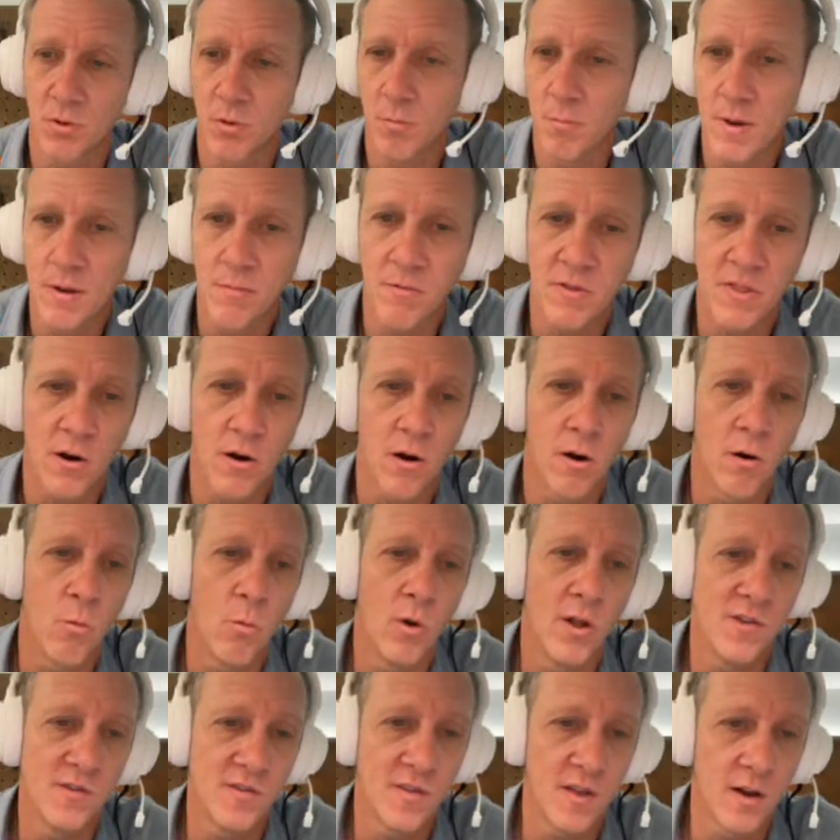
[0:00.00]
maybe there are
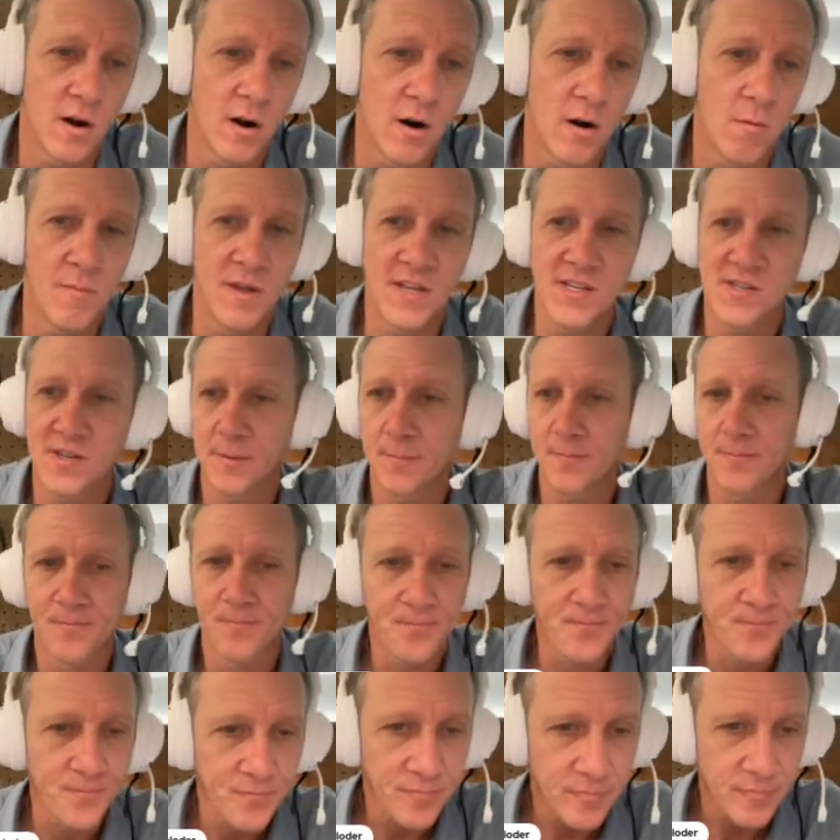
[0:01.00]
ones that are amazing.
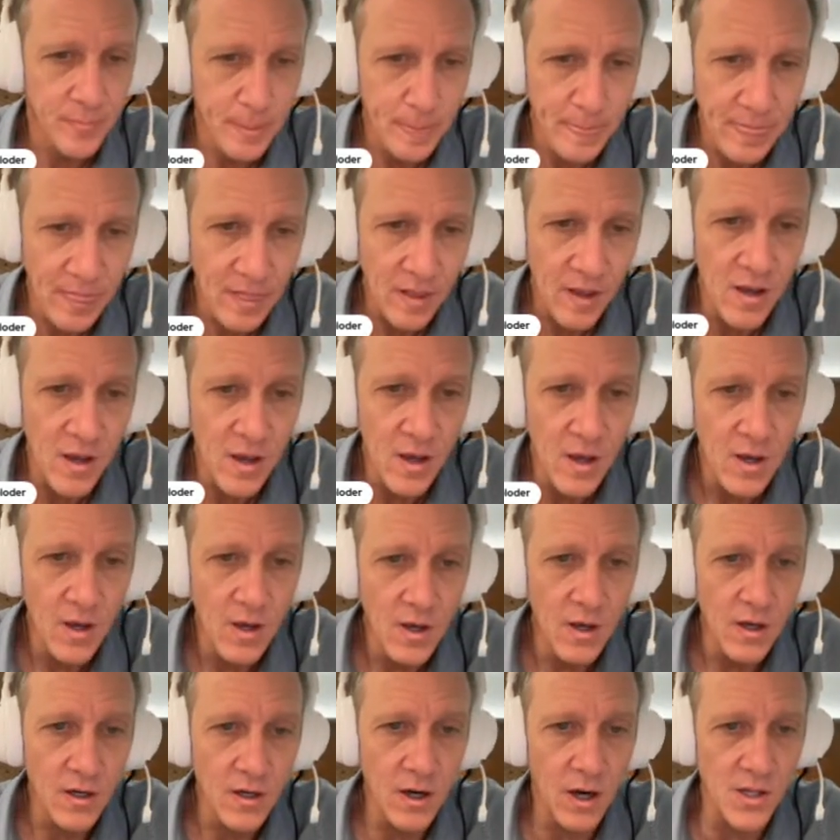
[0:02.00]

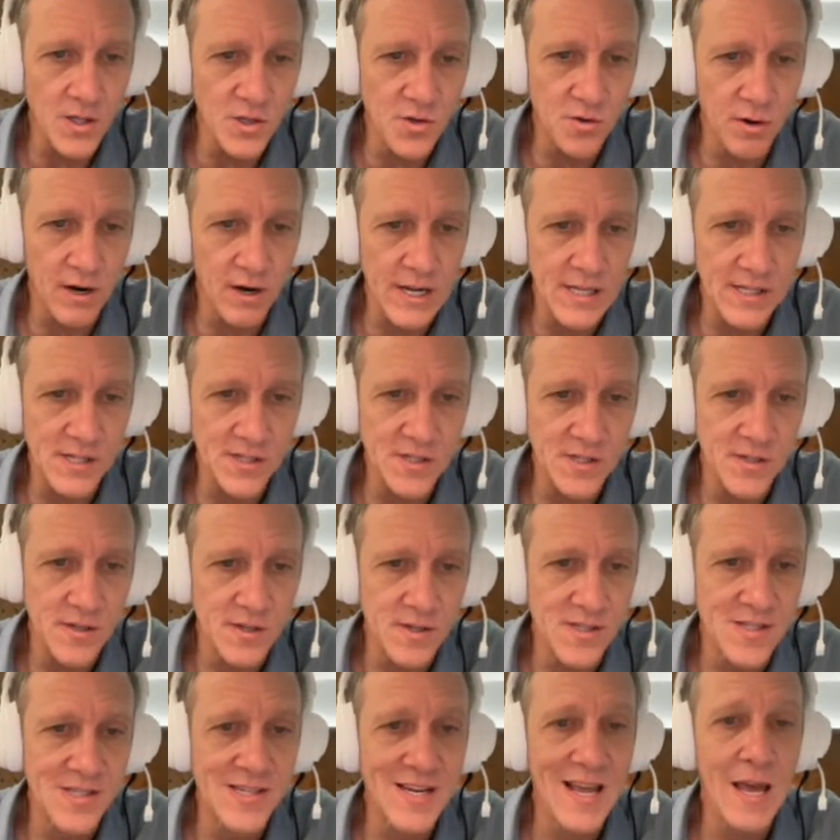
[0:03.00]
Const writes,
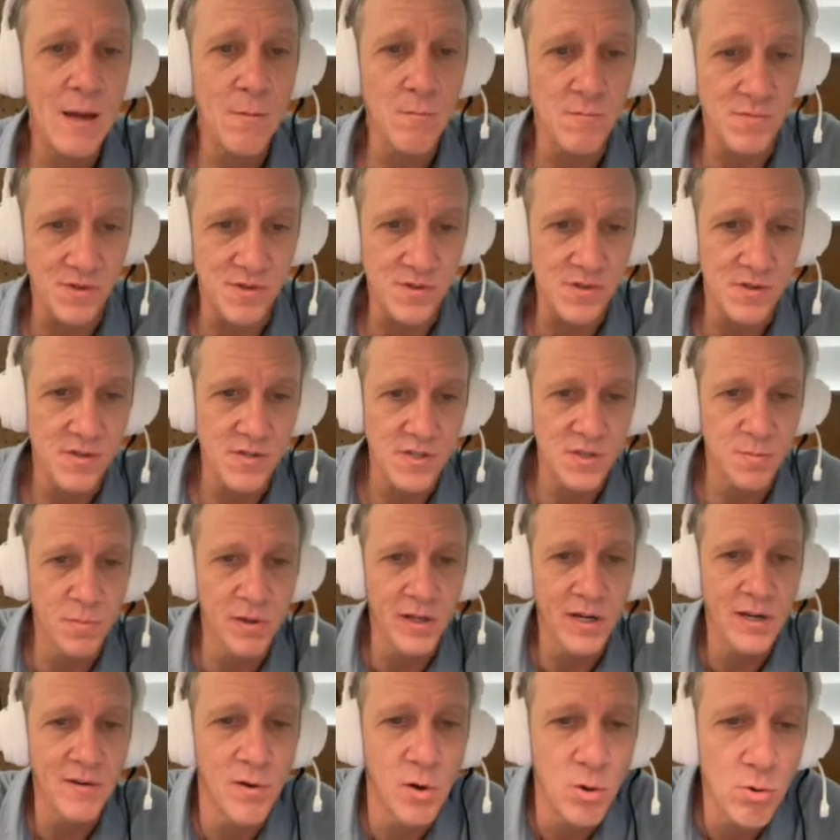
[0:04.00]
stems,
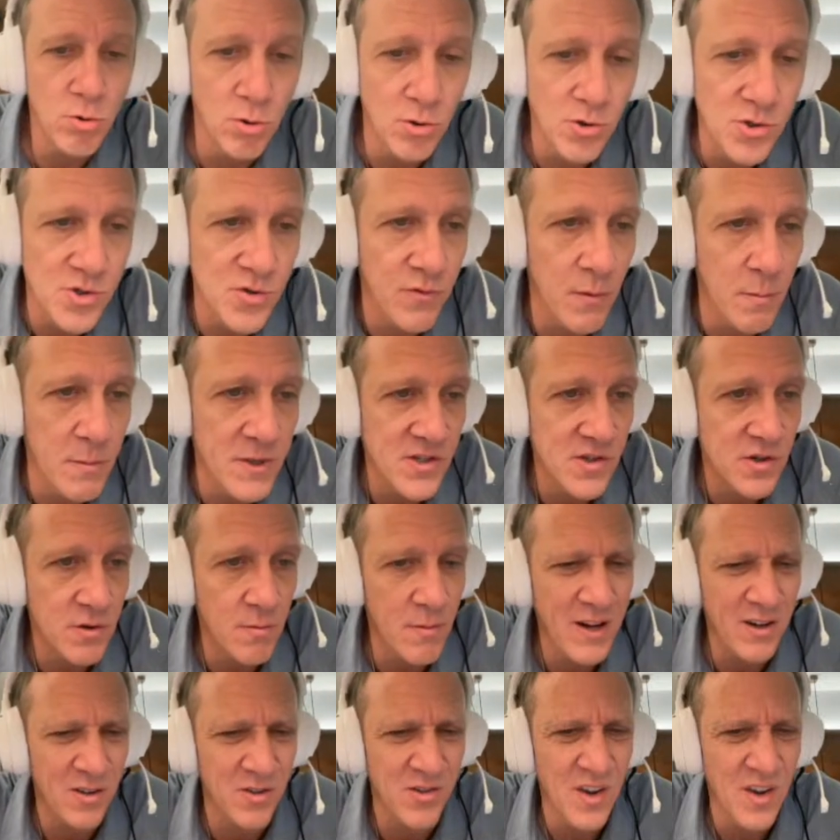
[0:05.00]
splitting vocals from instrumentals.